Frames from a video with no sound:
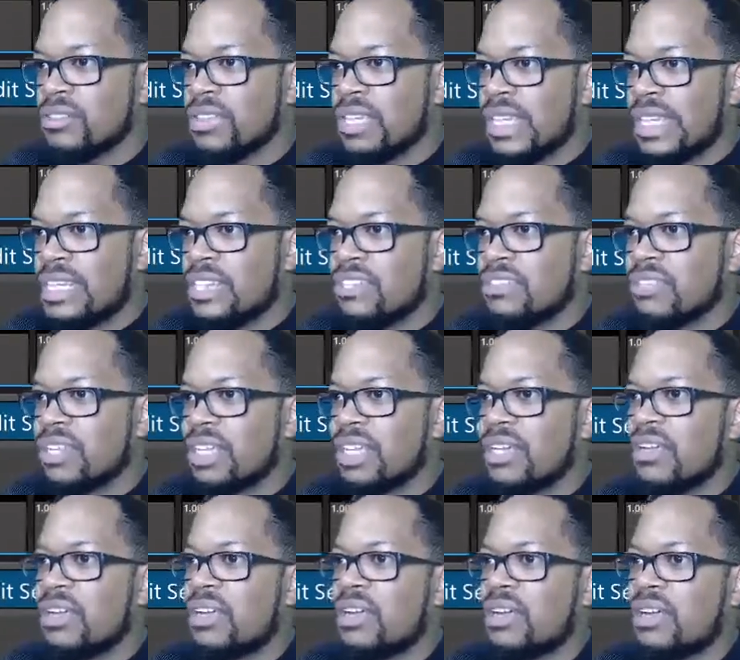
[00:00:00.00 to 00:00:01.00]
And then you're like,
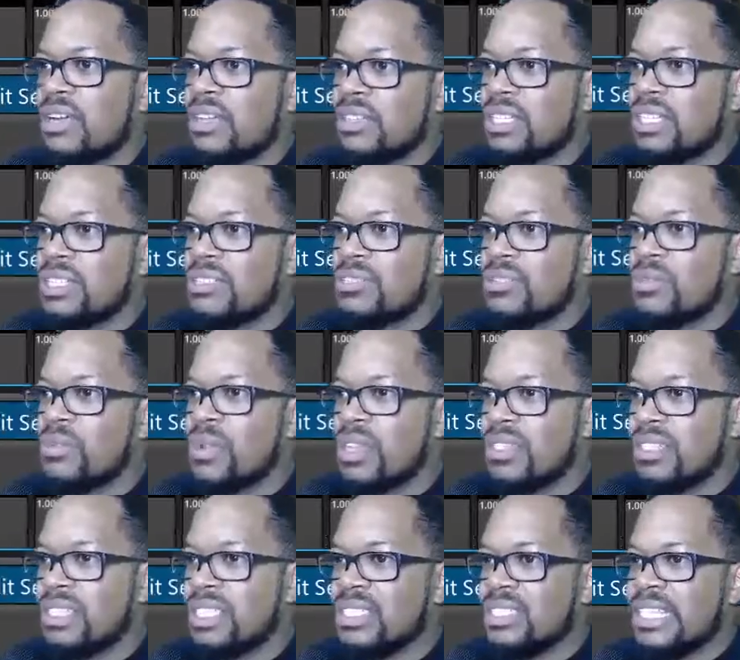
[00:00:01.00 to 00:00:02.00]
oh, these are
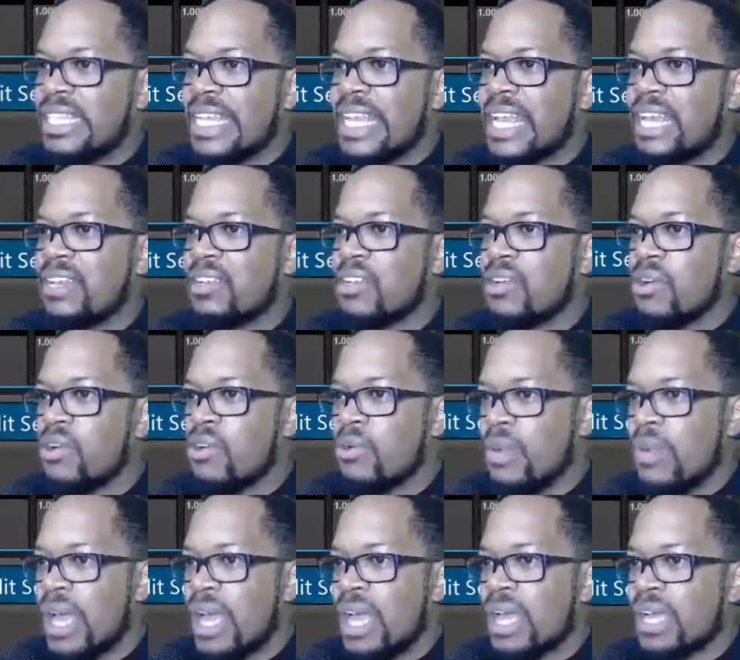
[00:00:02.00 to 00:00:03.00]
welded. They got to go
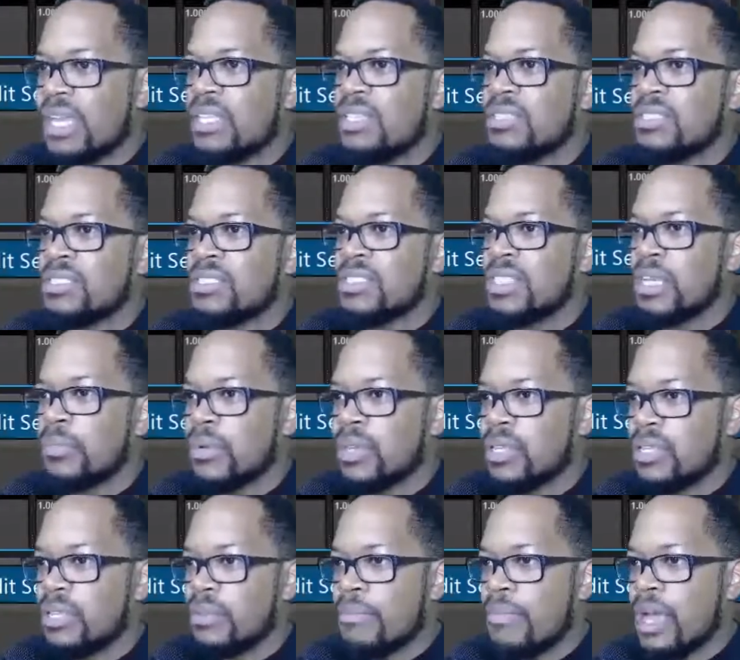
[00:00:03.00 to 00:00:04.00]
back and
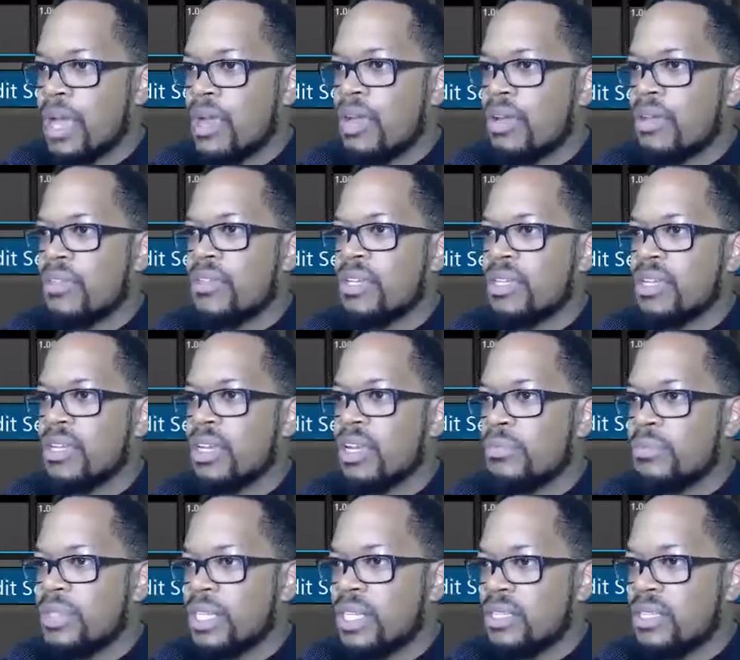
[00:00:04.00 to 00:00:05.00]
separate the mouth and
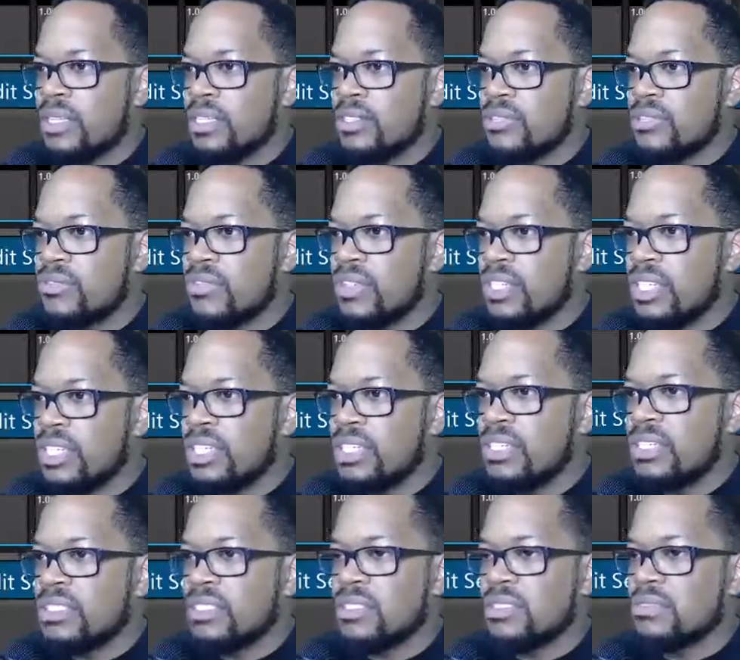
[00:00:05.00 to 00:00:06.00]
update the
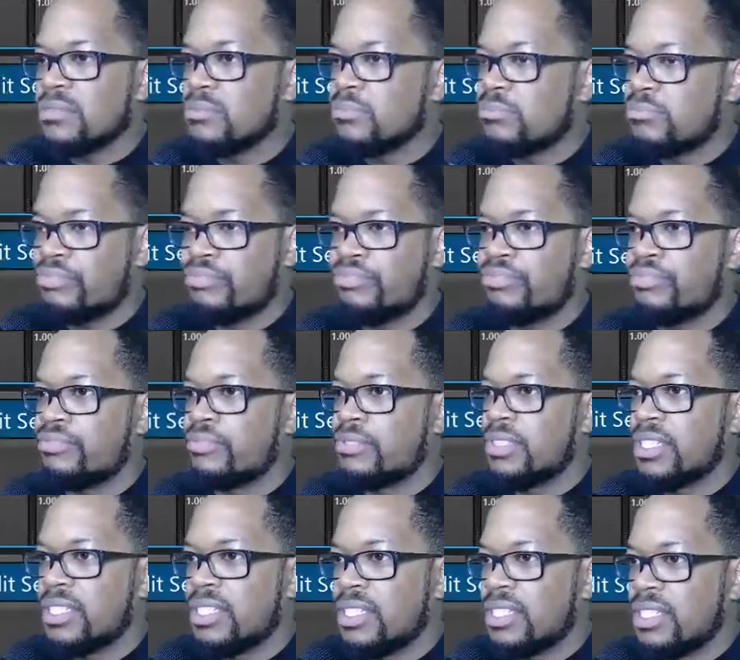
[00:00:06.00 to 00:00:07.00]
UVs and
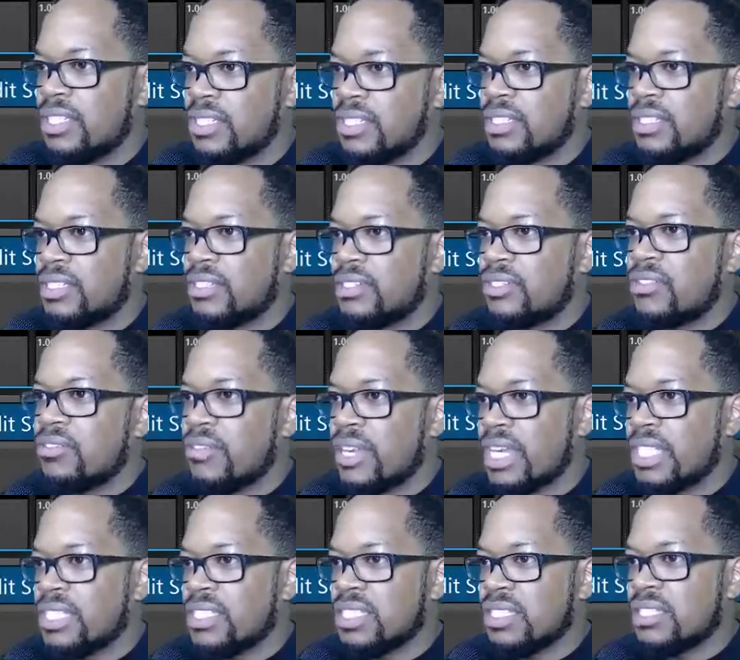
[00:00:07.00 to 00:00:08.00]

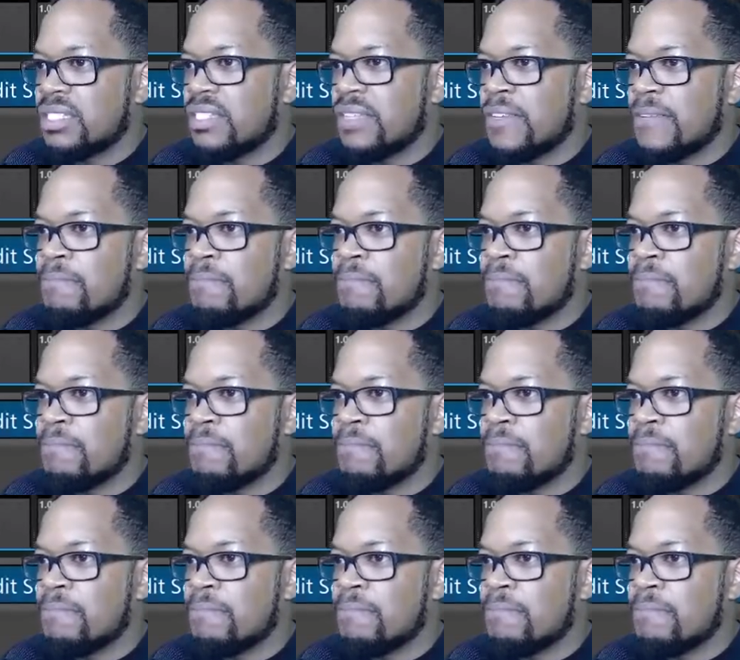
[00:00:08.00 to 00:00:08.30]
crazy.